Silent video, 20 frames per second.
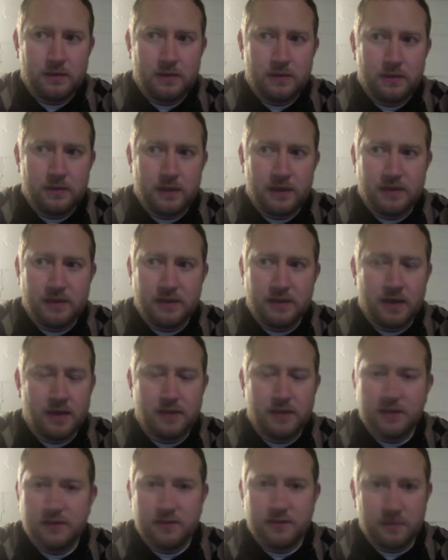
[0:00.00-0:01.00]
It's not
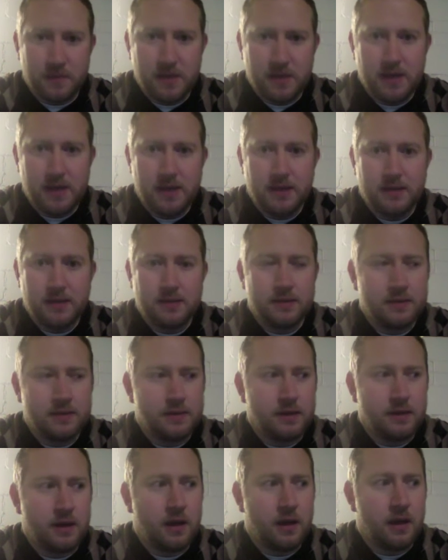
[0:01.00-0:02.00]
just for me.
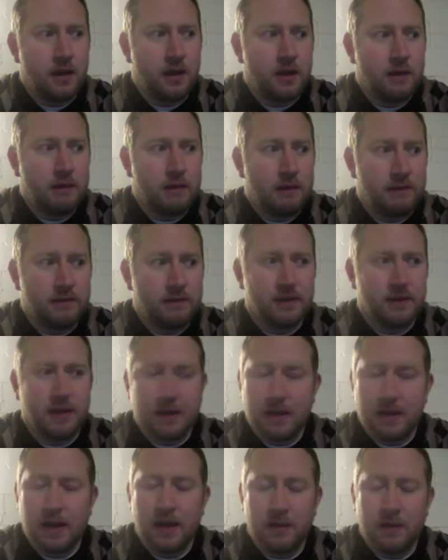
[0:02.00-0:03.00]
I feel like
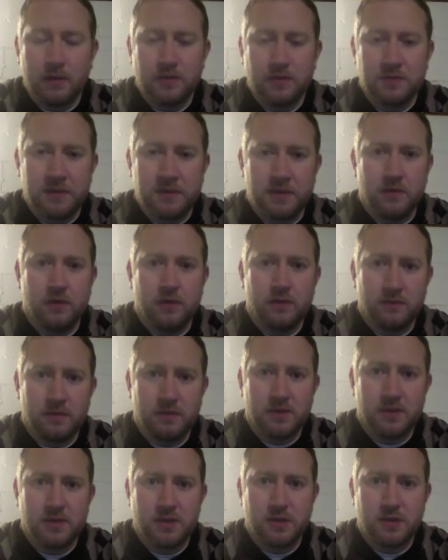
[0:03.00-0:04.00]
God wants me to do it for my
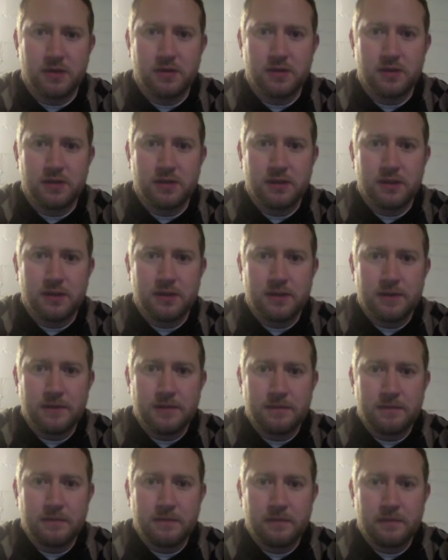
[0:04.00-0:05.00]
church.
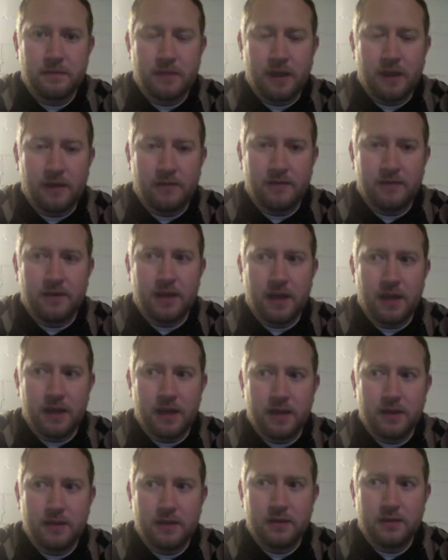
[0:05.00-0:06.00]
I feel
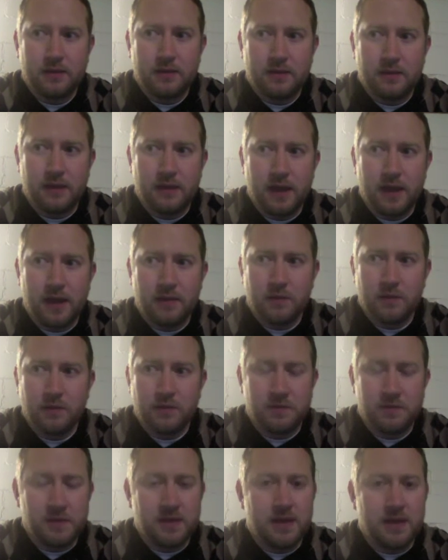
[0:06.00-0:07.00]
like God
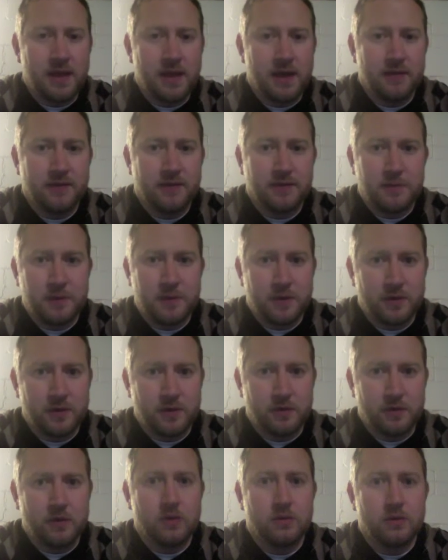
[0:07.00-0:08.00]
wants me to have a
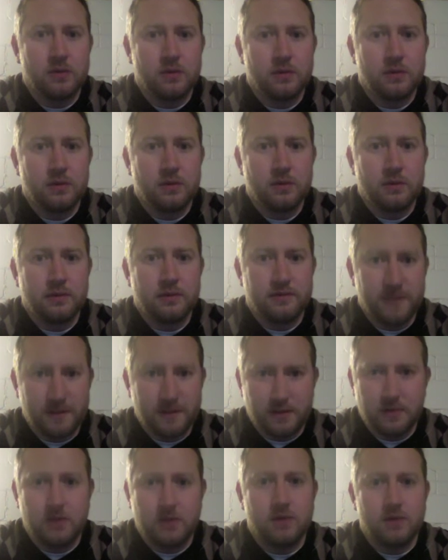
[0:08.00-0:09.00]
spiritual,
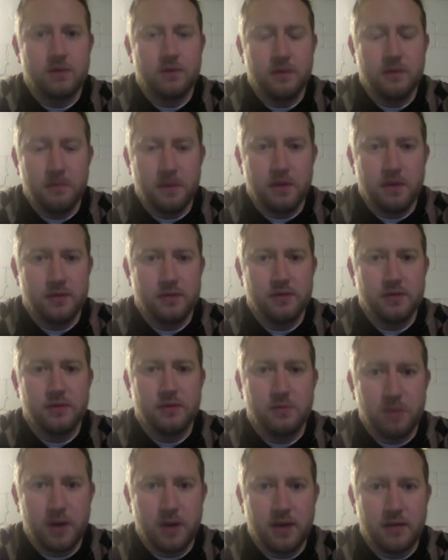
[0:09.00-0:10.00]
physical, emotional
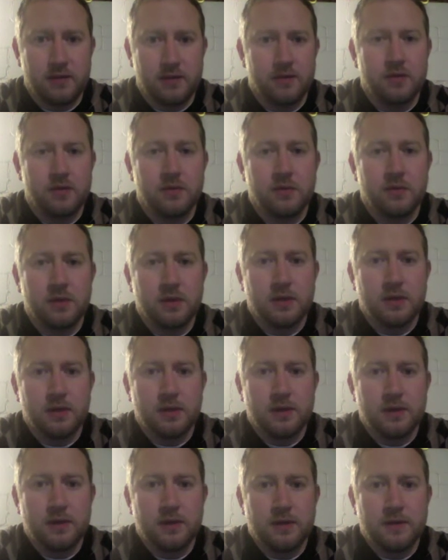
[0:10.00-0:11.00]
breakthrough
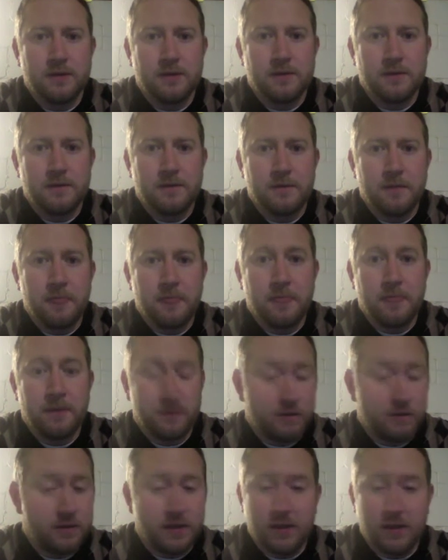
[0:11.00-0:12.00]

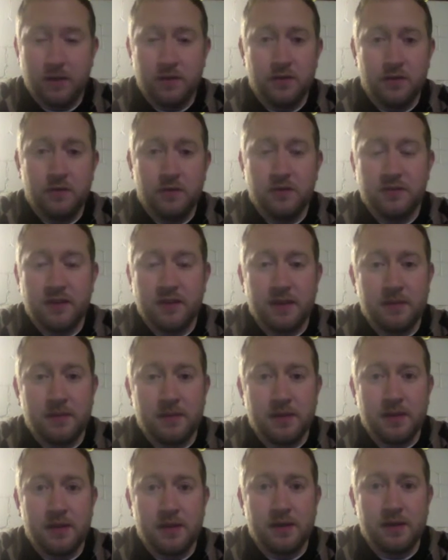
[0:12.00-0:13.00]
so that He can do the same
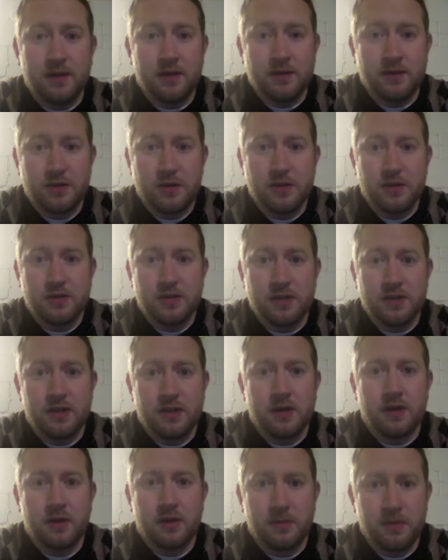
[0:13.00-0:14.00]
thing in our church and in
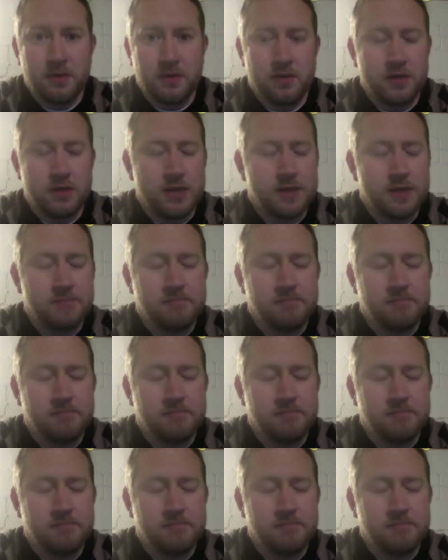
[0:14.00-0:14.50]
our community.